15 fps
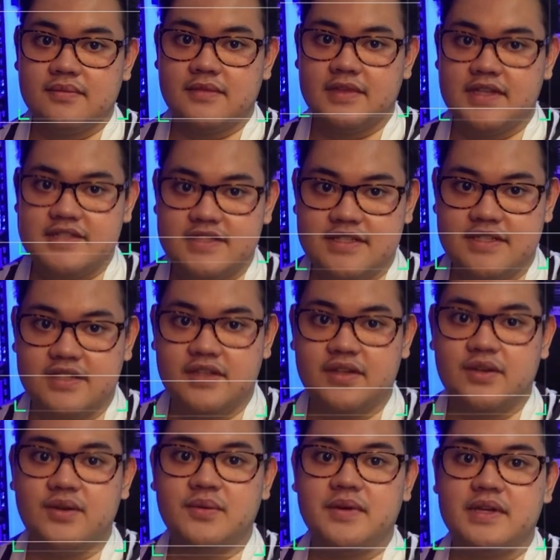it's
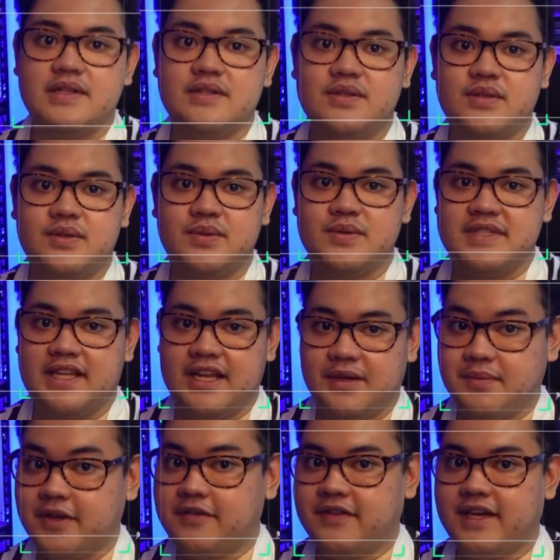going to select
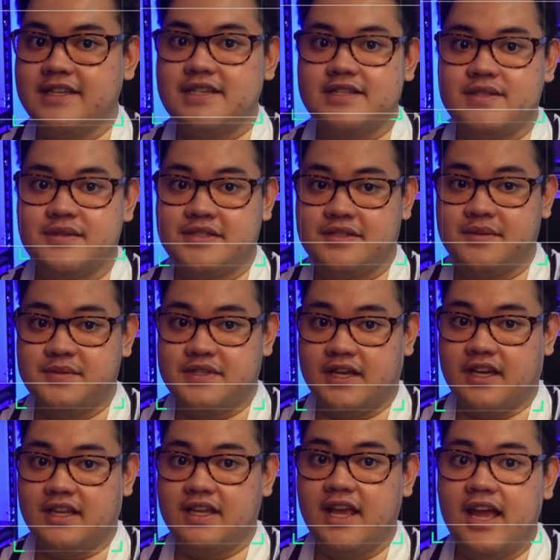my face as a
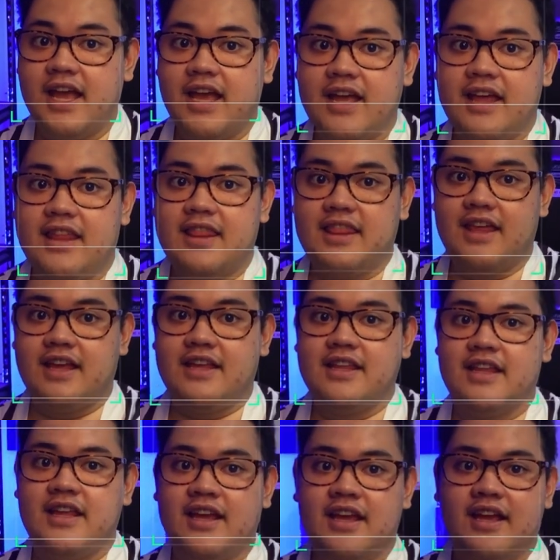subject. And then,
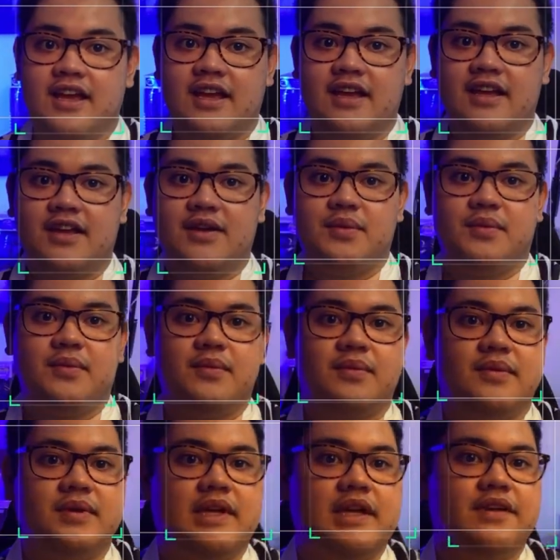
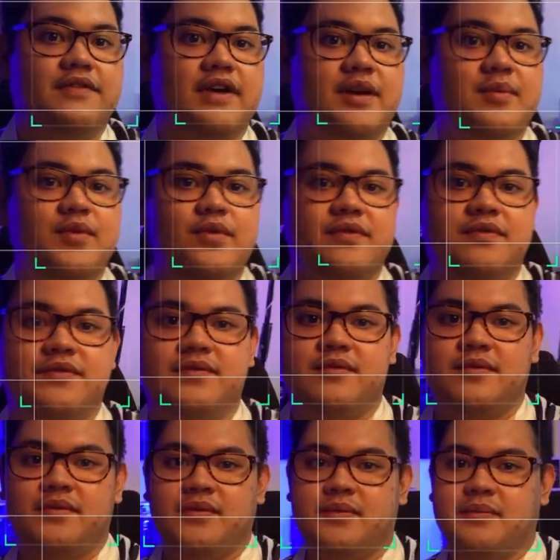if I move
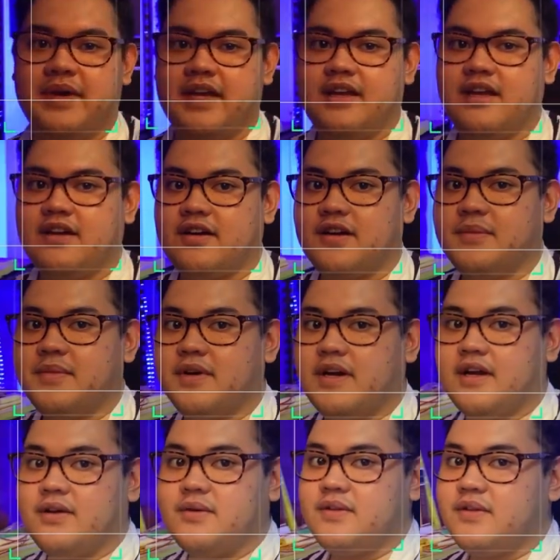my arm
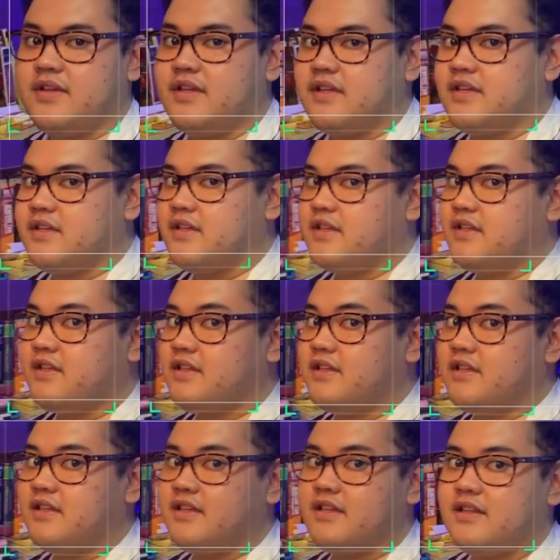around,
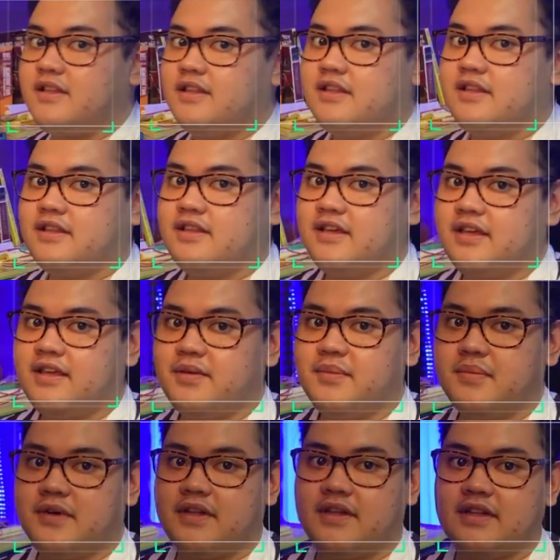the
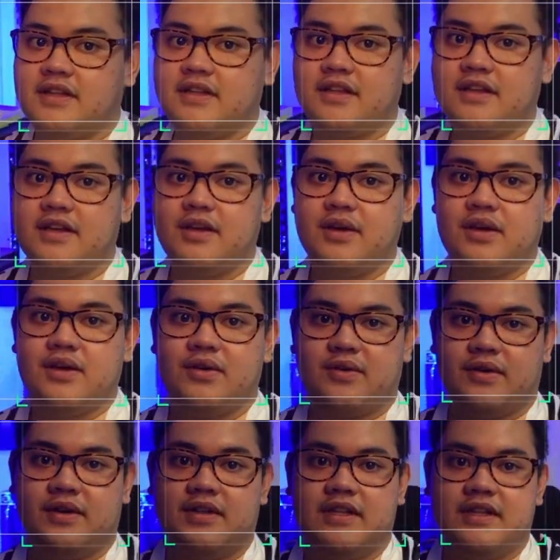gimbal
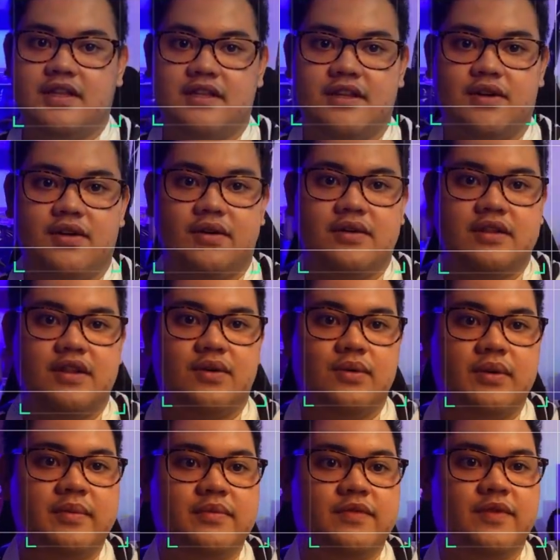or the
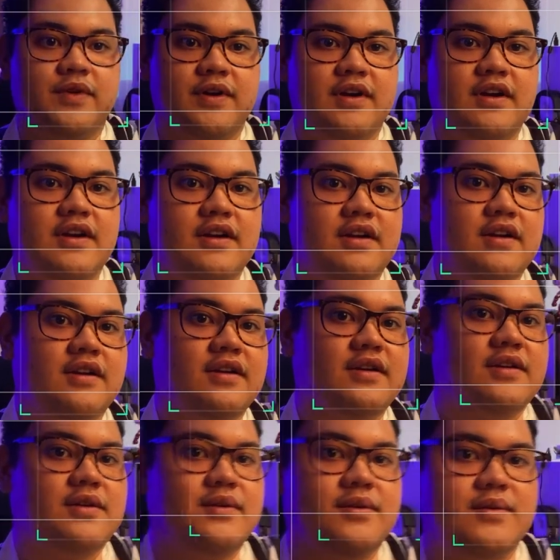OM4
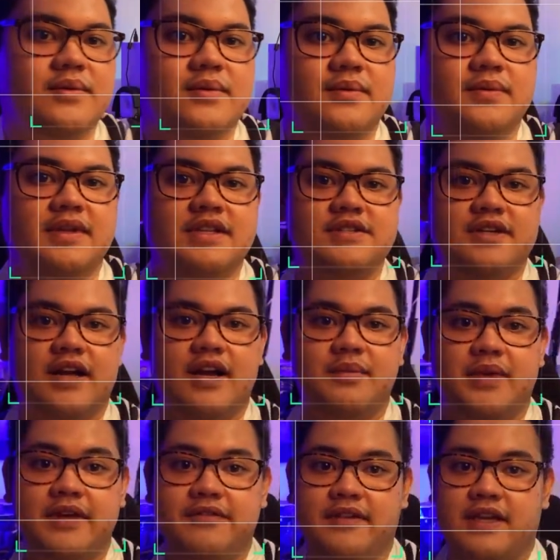will track
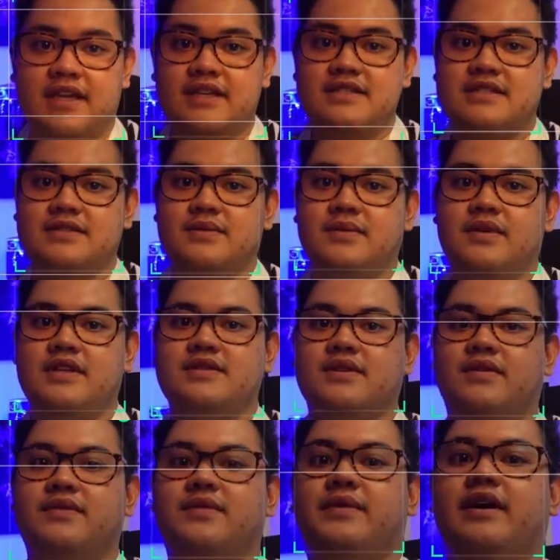my face with the
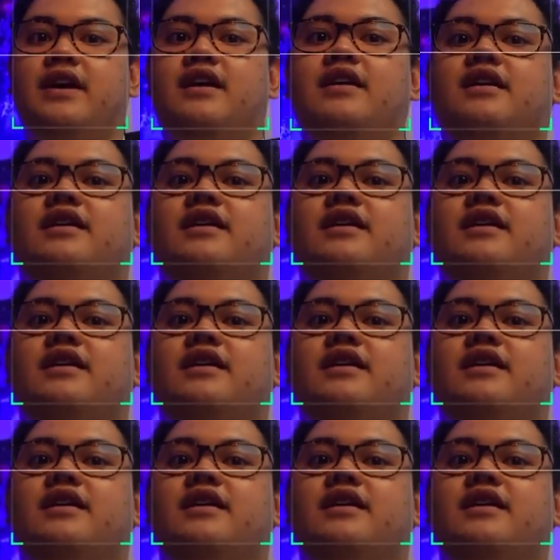software